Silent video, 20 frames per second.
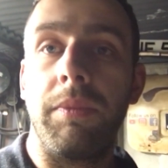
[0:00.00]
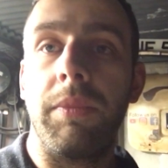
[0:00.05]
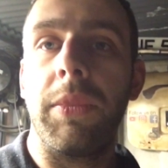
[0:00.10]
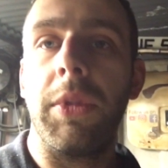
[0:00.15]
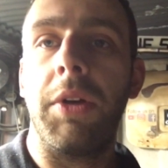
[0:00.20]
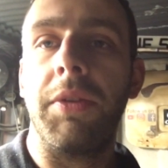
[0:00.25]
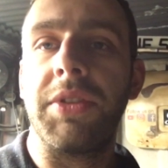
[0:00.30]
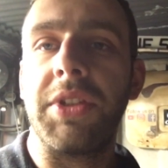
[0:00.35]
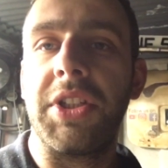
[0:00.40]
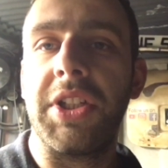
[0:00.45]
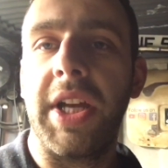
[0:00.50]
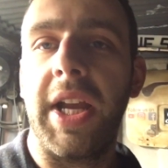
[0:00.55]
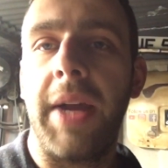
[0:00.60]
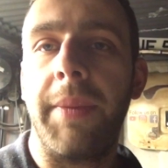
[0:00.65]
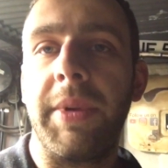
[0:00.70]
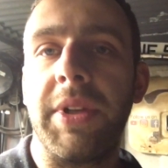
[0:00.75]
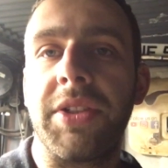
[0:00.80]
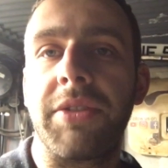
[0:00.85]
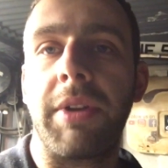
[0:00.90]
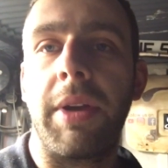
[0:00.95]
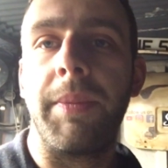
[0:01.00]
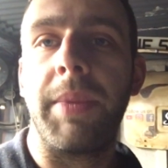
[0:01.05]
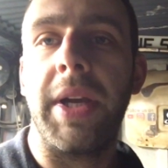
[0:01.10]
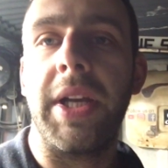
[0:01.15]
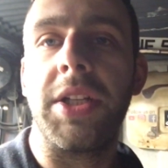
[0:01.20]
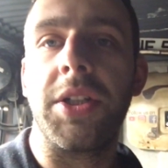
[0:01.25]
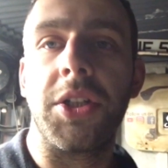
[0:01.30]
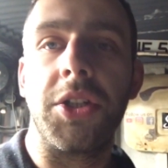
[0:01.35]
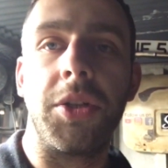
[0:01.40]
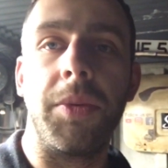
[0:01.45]
Obviously check out my Instagram
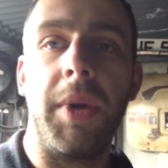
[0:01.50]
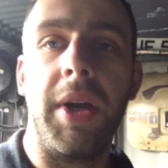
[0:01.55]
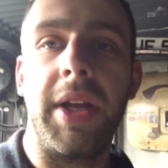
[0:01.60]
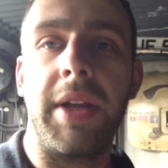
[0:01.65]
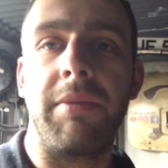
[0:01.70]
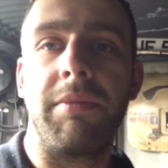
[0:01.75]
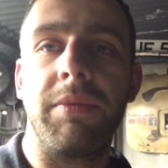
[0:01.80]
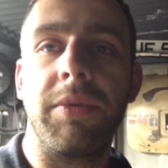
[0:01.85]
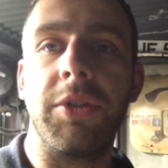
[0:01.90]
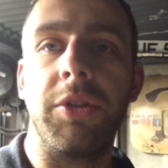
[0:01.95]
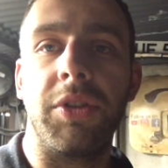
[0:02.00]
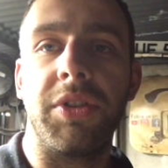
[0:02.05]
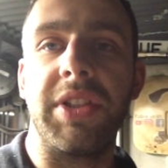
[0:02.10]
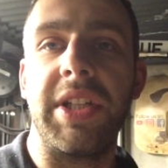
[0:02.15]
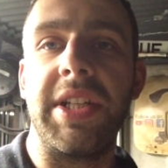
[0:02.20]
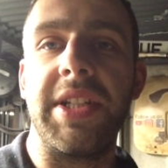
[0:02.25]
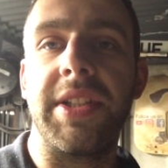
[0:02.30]
page, because you might sort of see